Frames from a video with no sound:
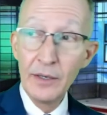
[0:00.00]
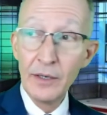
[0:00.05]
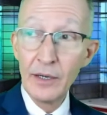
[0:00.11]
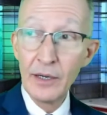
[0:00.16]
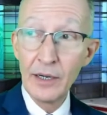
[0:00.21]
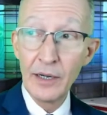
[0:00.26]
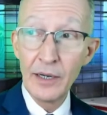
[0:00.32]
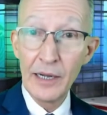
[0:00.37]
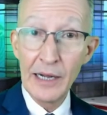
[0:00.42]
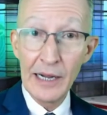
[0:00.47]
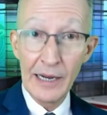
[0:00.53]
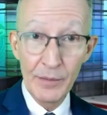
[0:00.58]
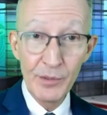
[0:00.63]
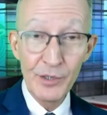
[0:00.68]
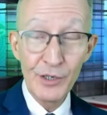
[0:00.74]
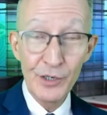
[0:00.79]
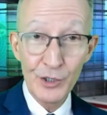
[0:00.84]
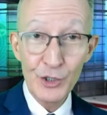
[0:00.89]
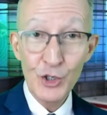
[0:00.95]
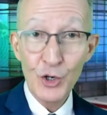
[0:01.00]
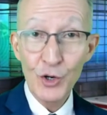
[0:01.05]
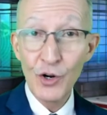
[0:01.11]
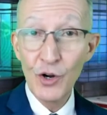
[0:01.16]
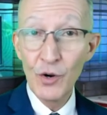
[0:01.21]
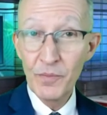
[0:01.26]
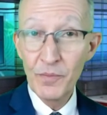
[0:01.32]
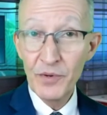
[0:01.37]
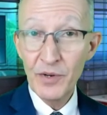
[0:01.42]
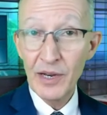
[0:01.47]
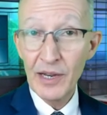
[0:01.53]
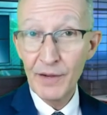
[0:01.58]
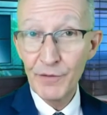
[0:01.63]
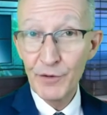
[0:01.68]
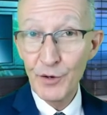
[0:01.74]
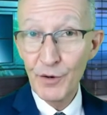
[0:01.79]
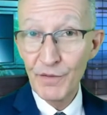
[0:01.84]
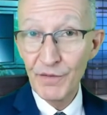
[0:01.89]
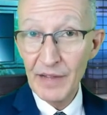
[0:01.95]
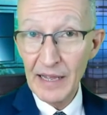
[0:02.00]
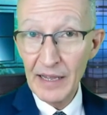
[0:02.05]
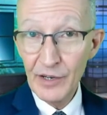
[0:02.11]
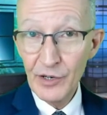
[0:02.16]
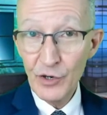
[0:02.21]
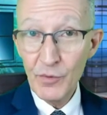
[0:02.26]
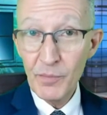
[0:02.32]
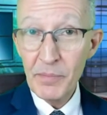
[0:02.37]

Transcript: Uh, I would sure hope you have your value